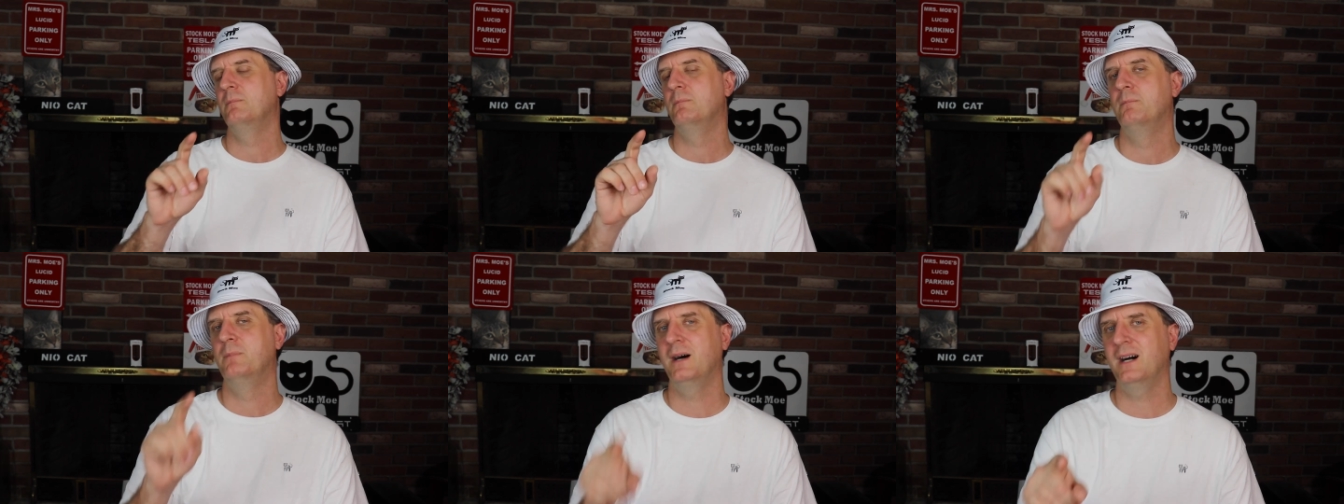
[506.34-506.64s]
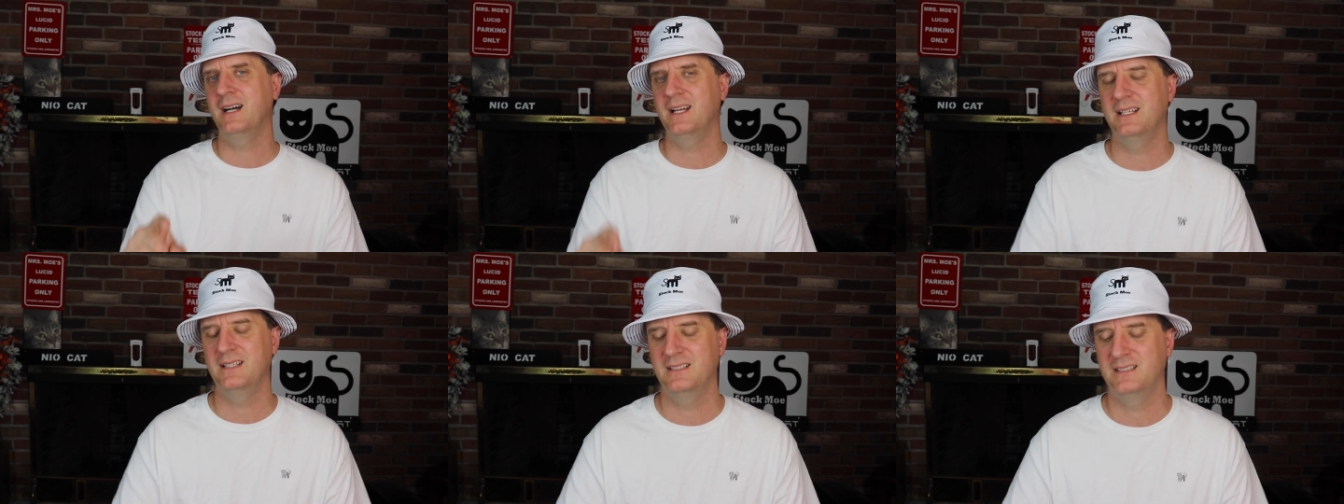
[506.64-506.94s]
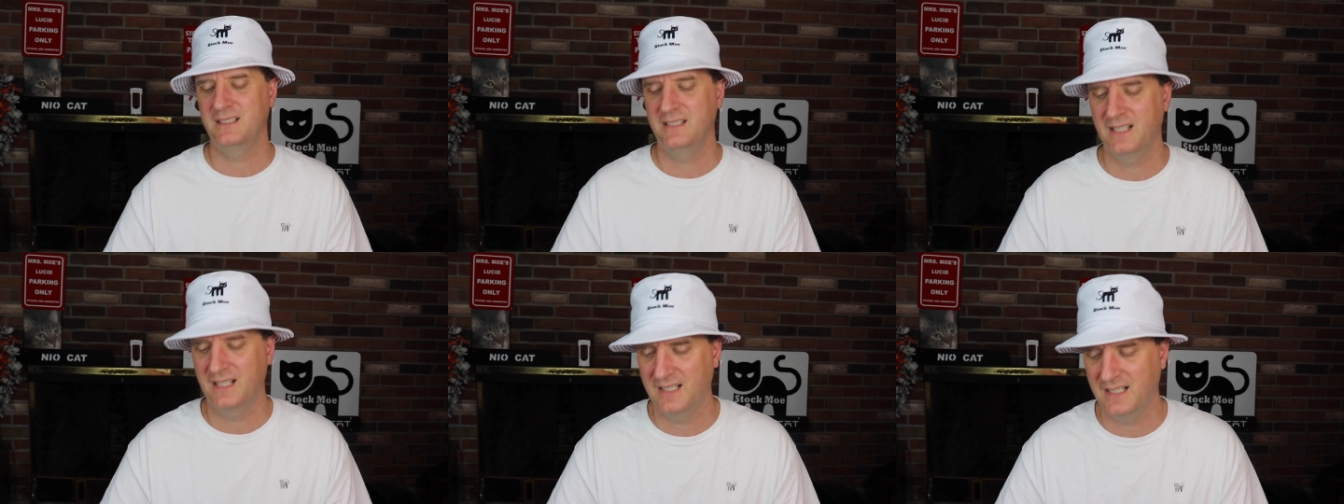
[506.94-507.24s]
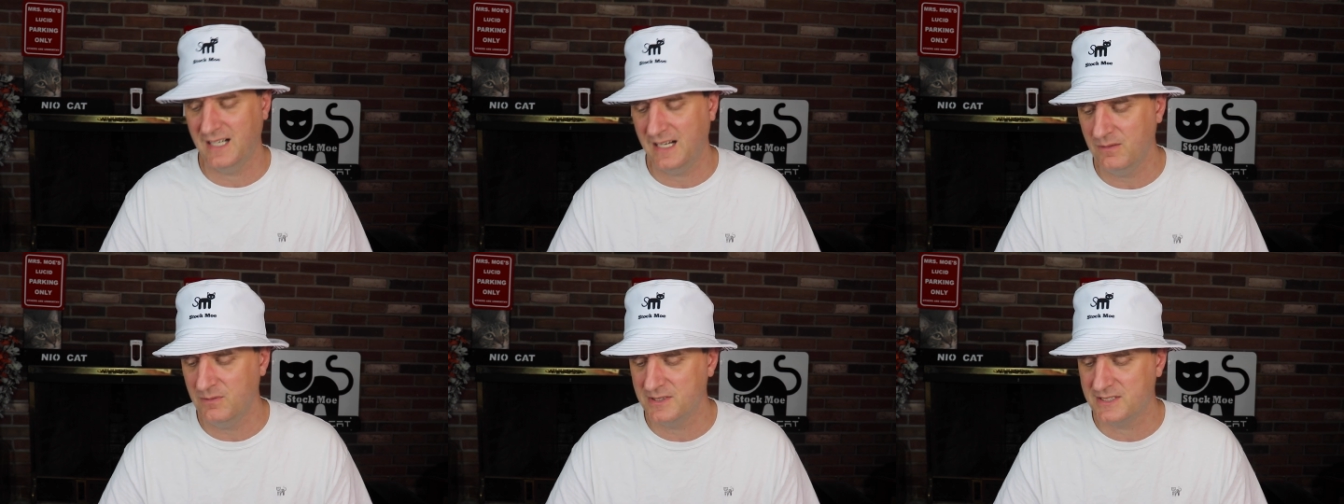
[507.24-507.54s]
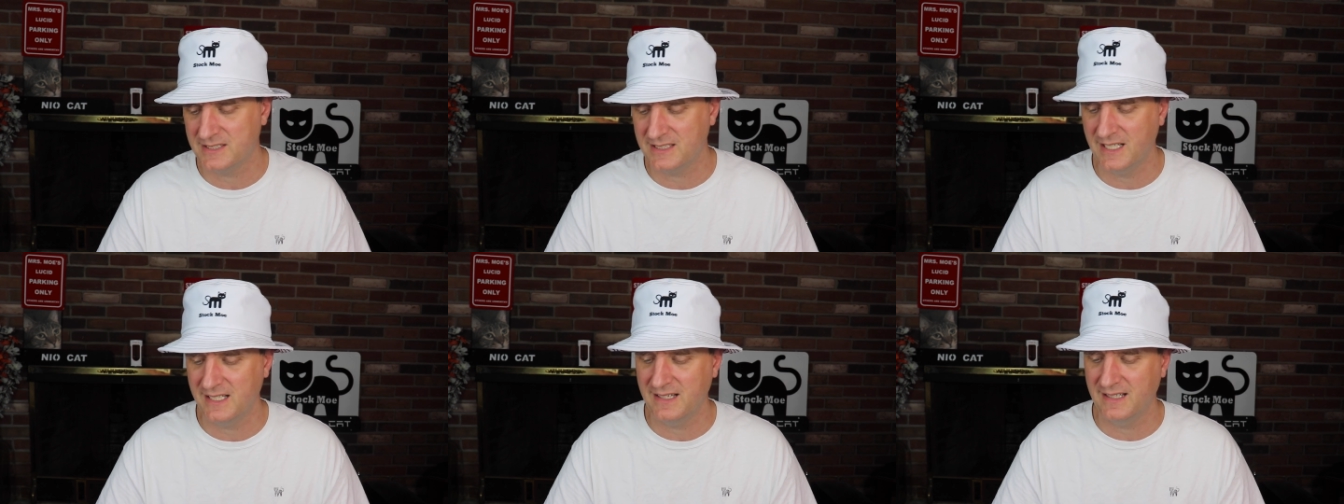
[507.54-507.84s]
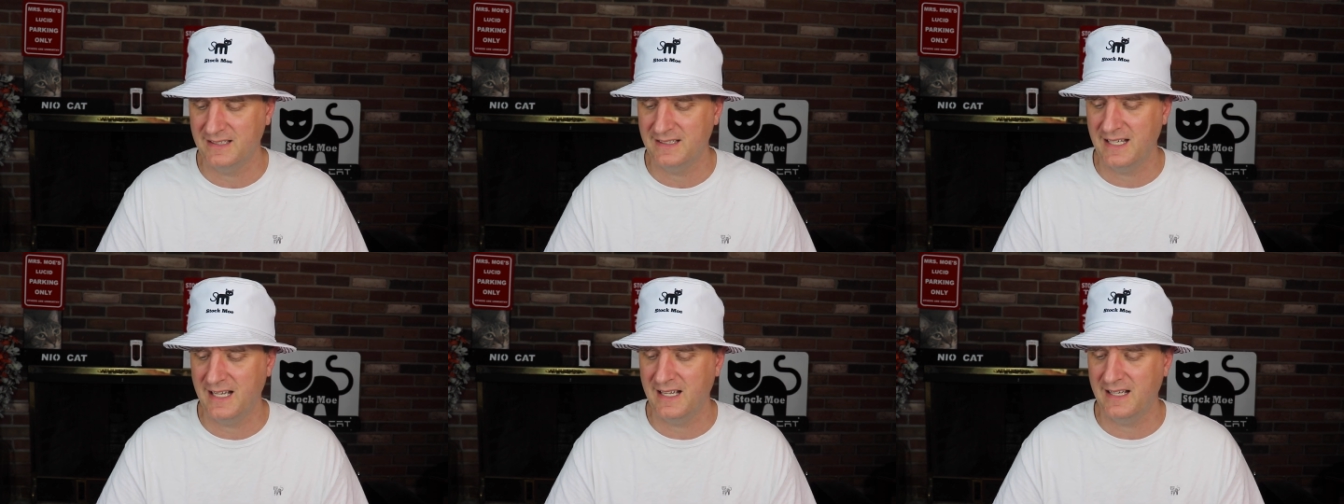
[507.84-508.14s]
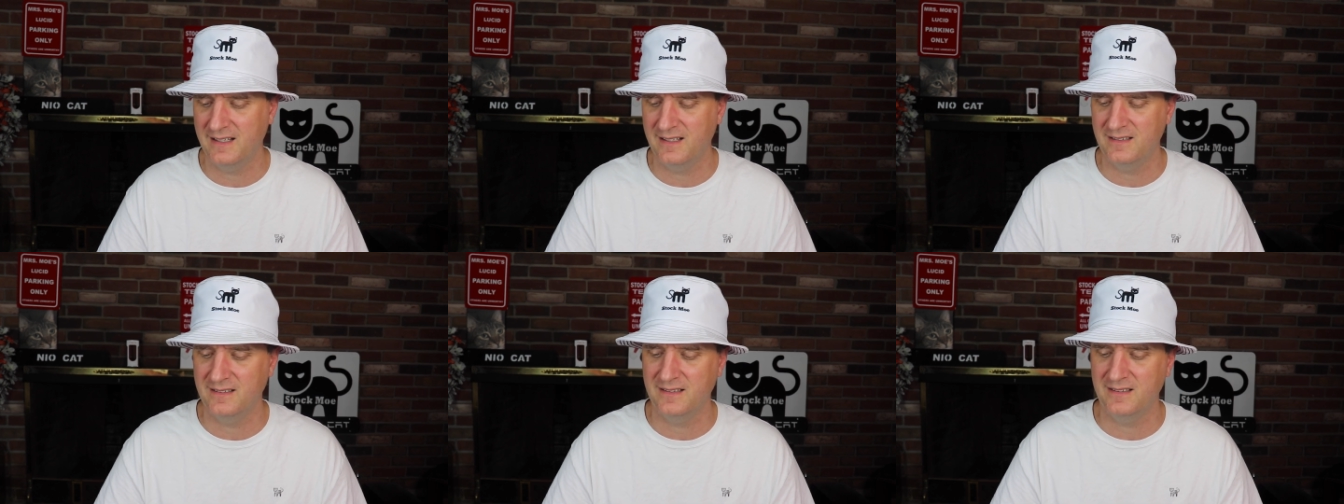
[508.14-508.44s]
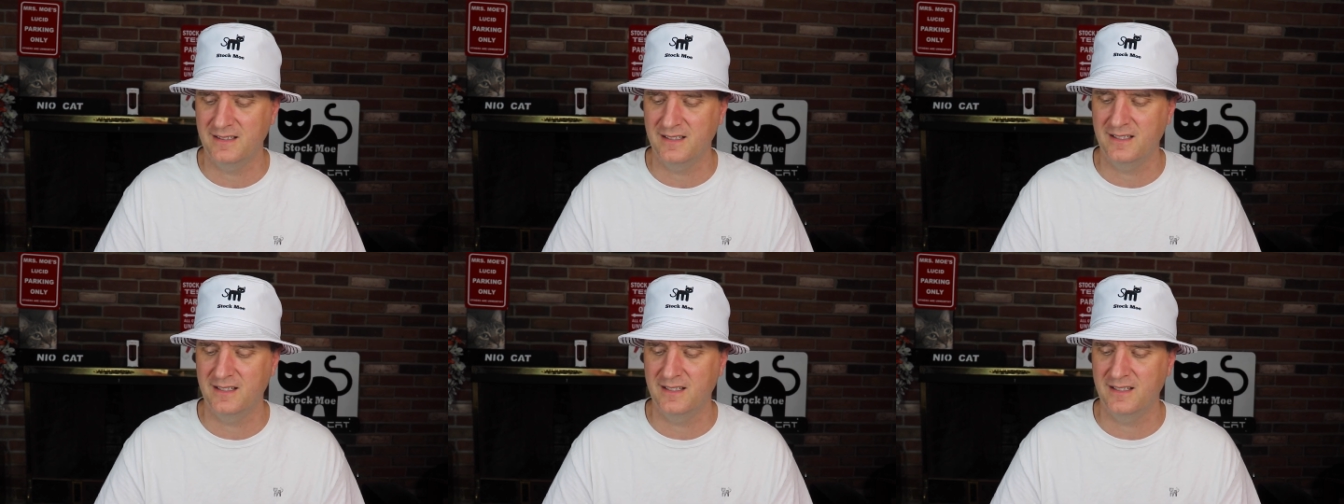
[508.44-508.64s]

But I would say that,